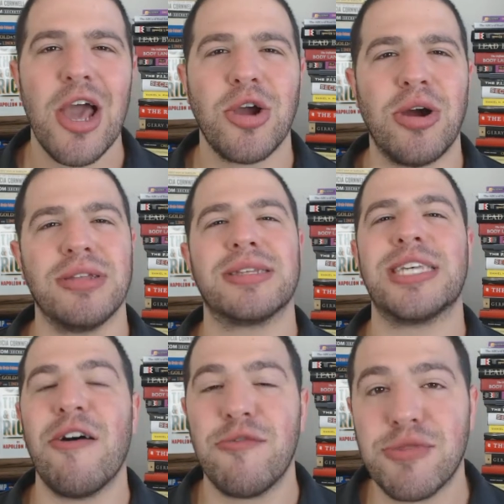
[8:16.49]
going to
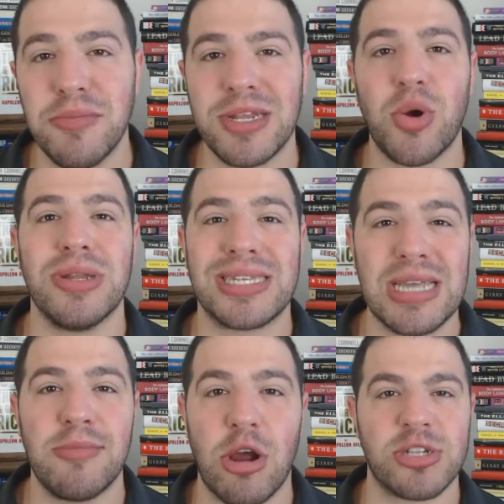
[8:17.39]
self-improvement and going to
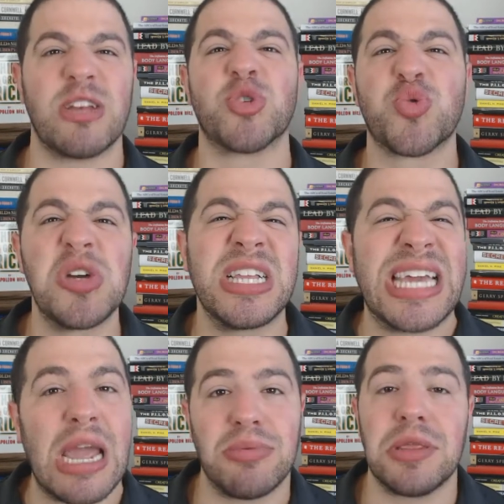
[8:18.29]
seminars, I was
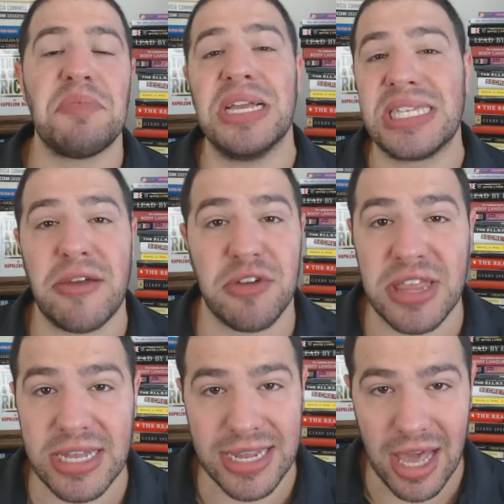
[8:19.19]
really able to piece
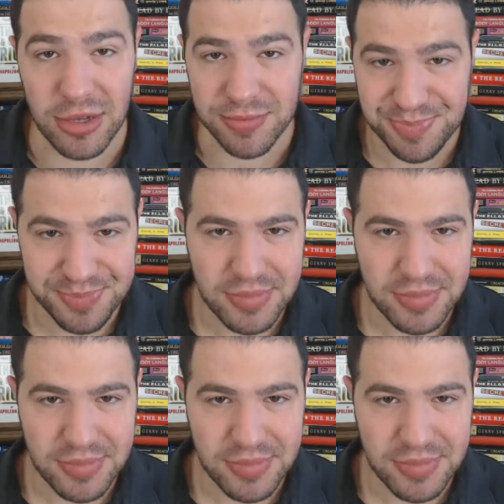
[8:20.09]
everything together.